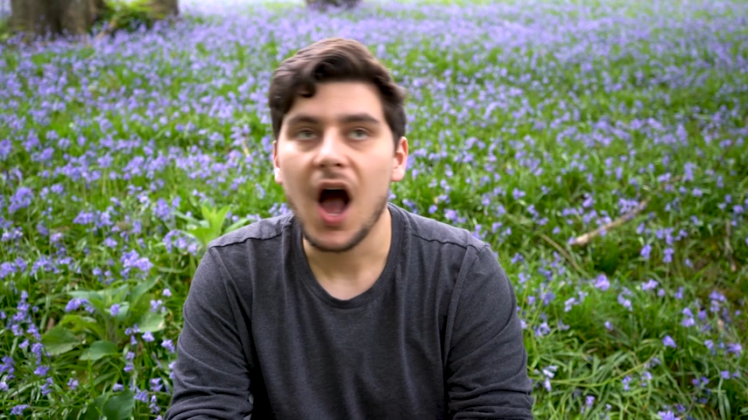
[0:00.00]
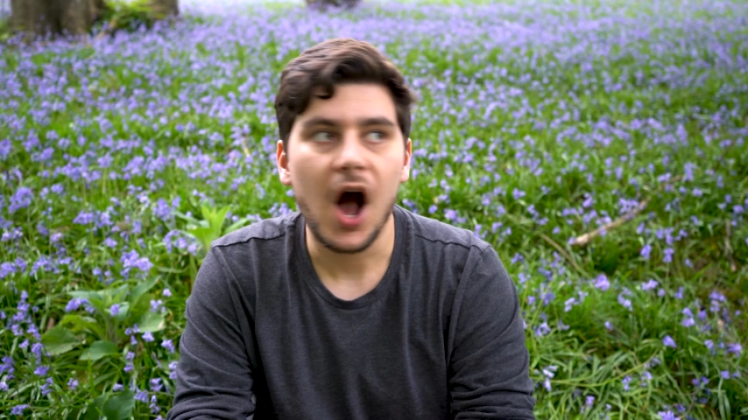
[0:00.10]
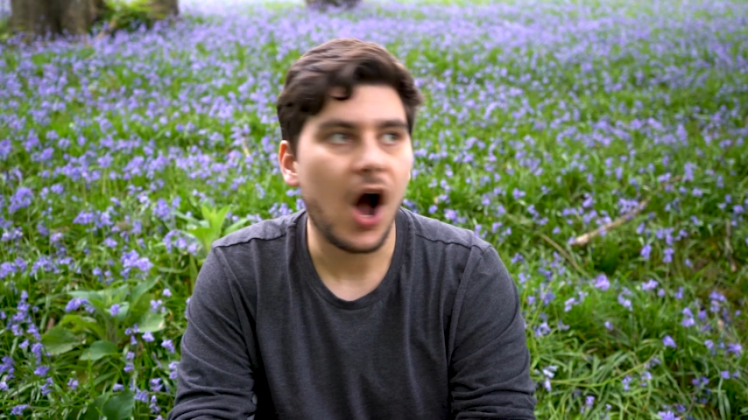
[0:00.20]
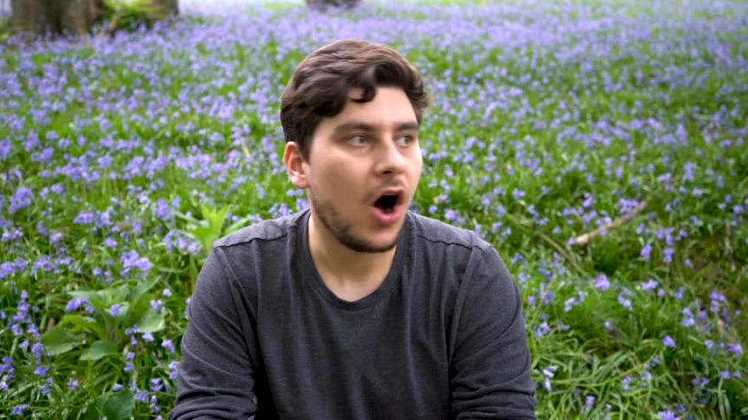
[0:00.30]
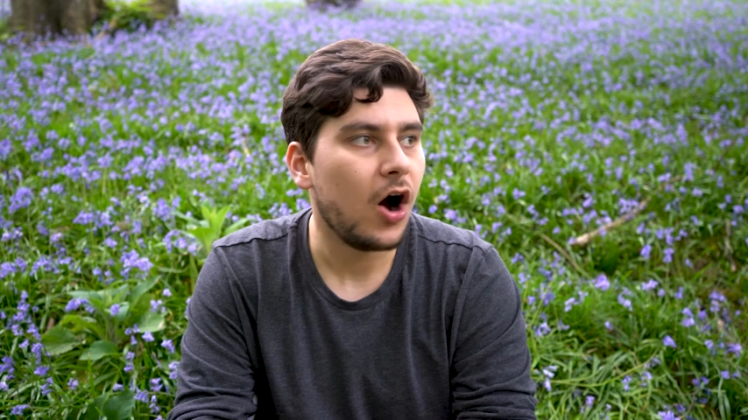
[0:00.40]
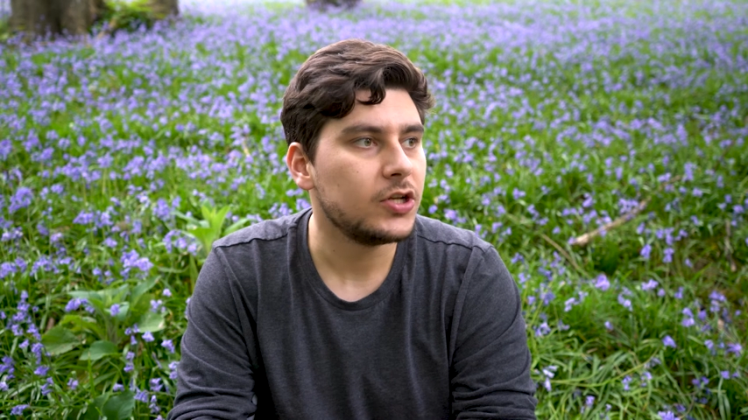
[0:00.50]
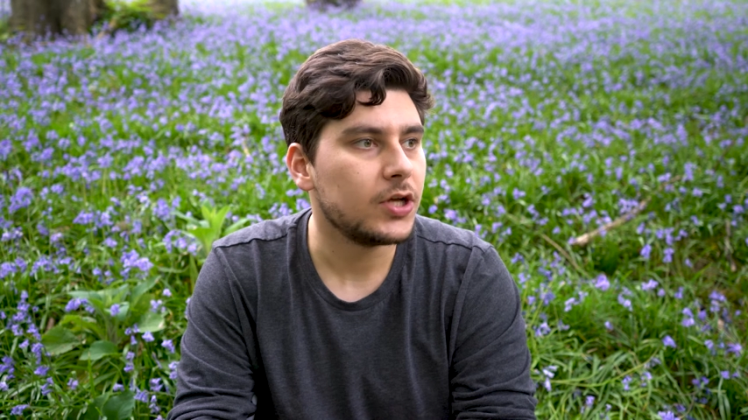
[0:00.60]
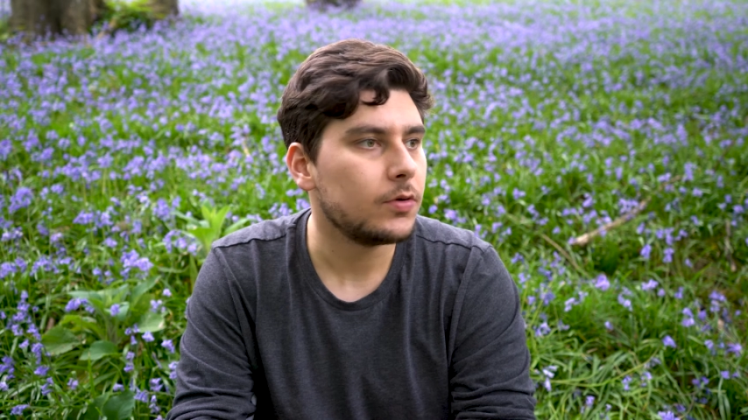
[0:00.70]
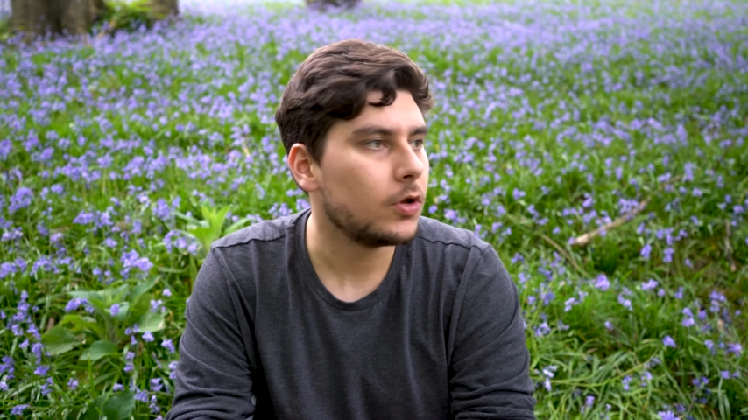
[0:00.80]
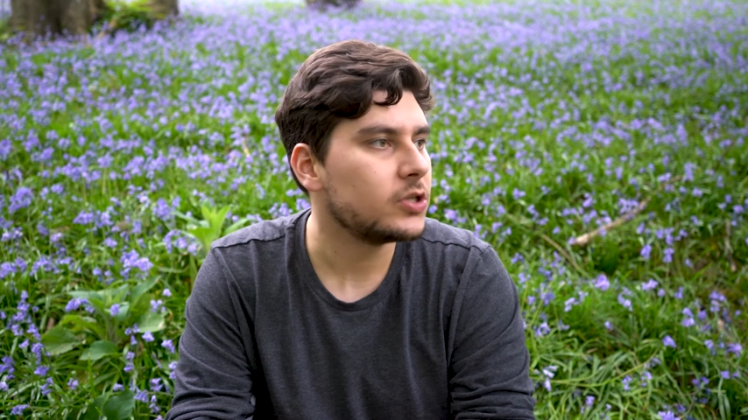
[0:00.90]
I
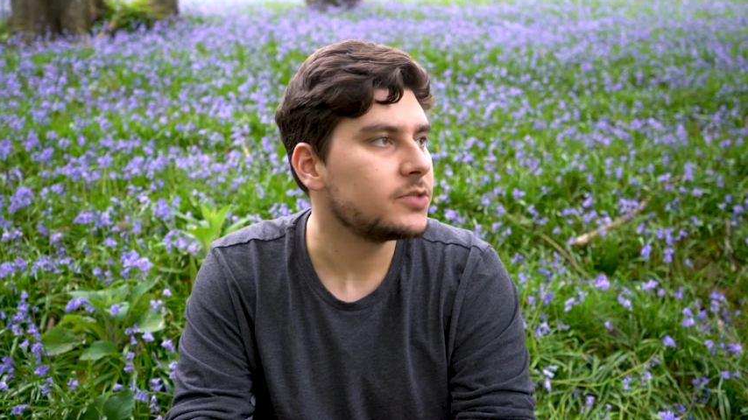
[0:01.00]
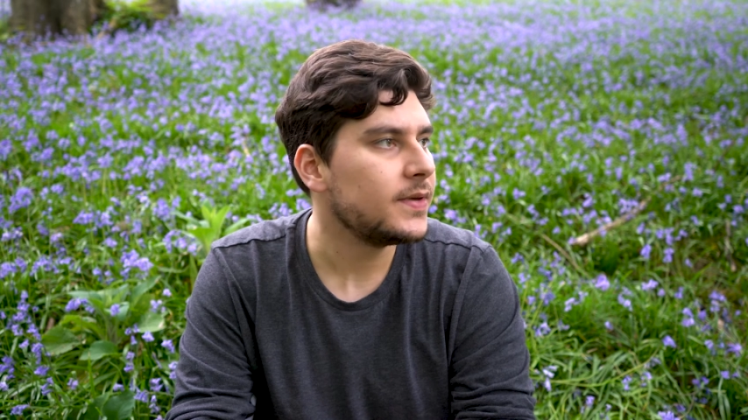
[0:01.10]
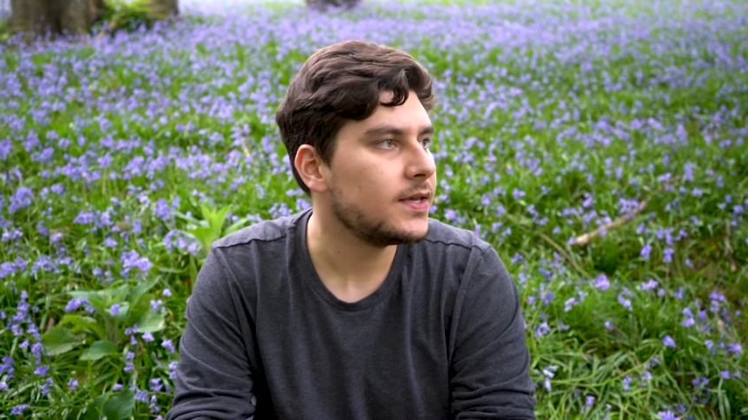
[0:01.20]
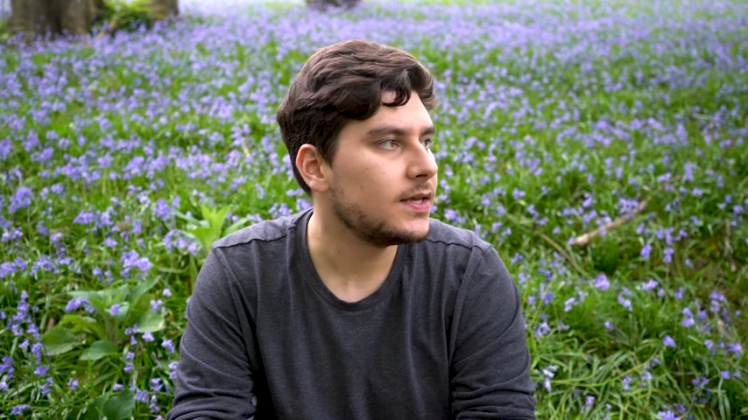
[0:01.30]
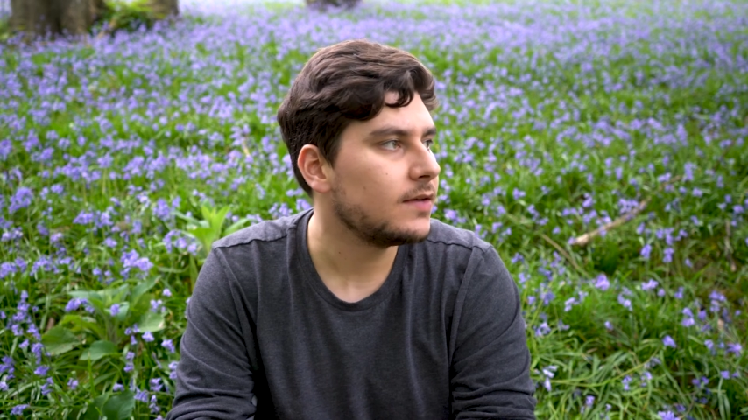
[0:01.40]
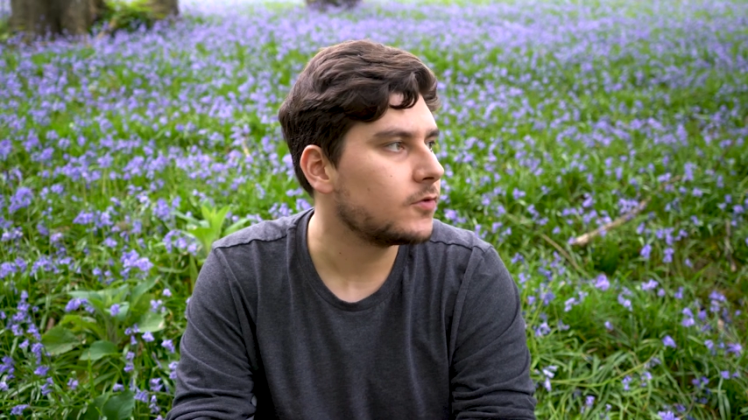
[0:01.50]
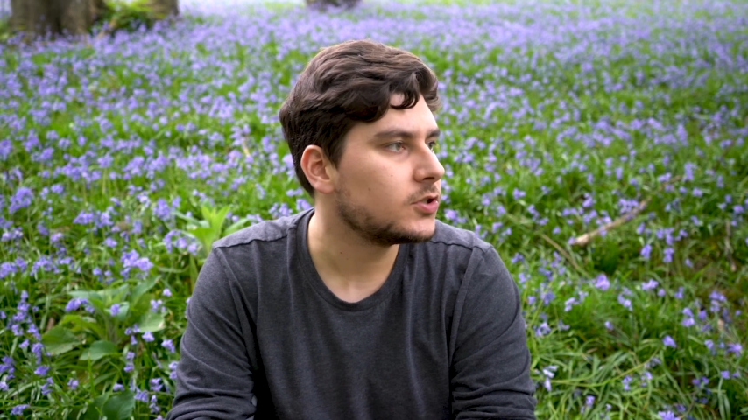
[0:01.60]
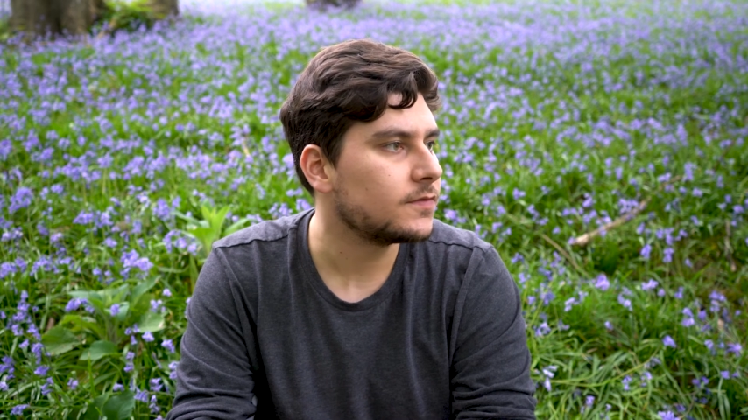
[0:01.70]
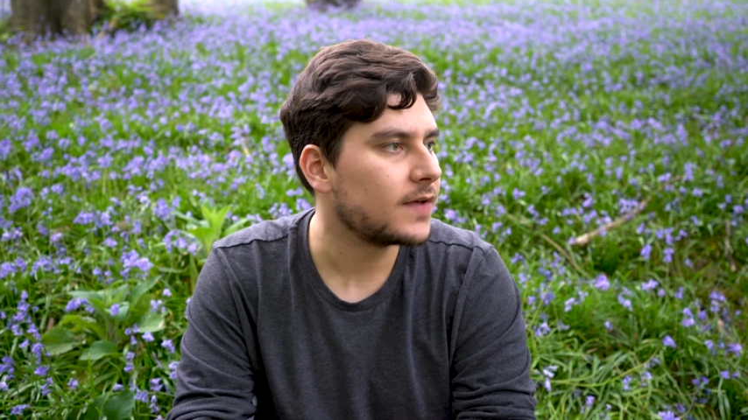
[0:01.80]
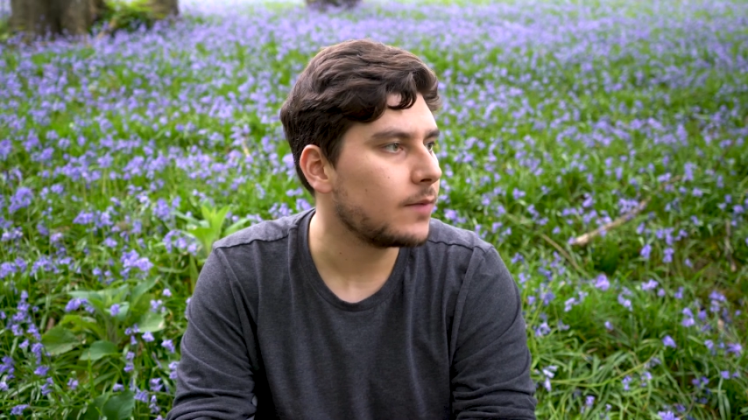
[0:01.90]
don't like speaking in
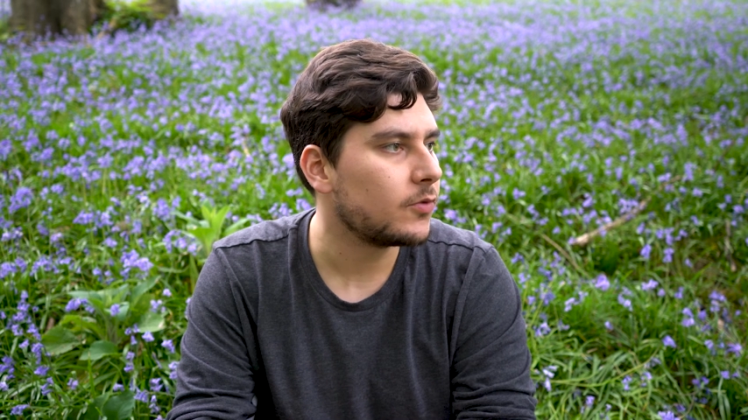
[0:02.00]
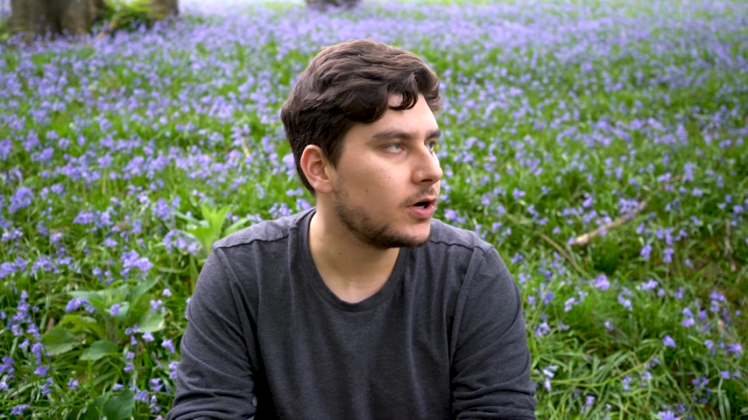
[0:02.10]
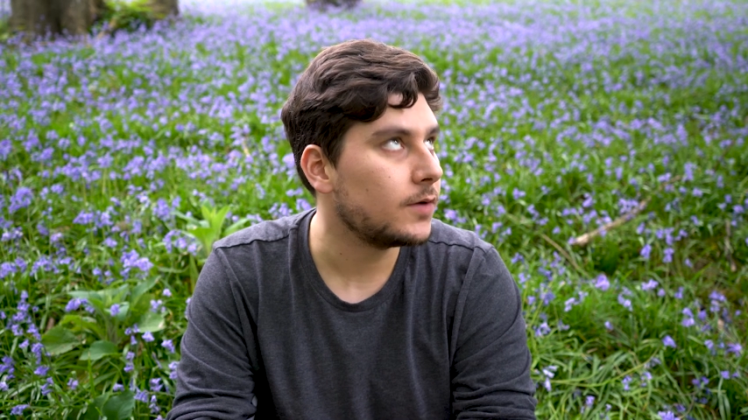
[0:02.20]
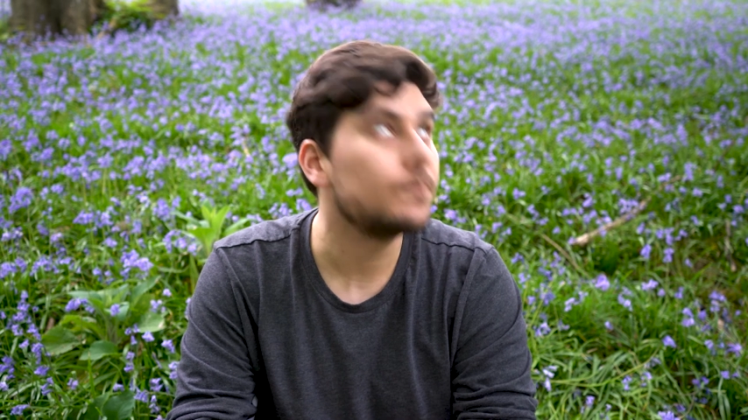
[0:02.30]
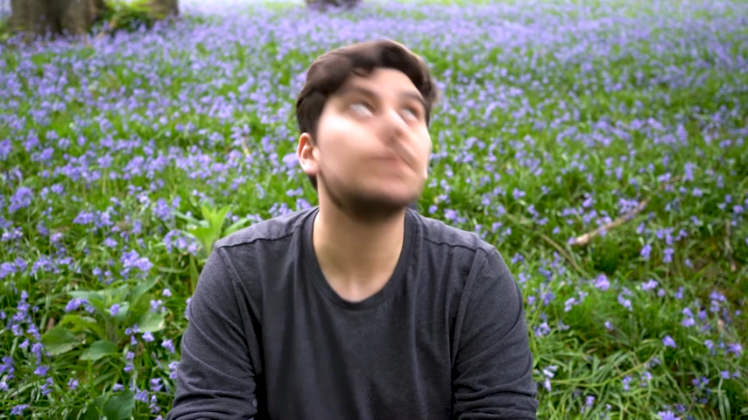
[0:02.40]
front of camera.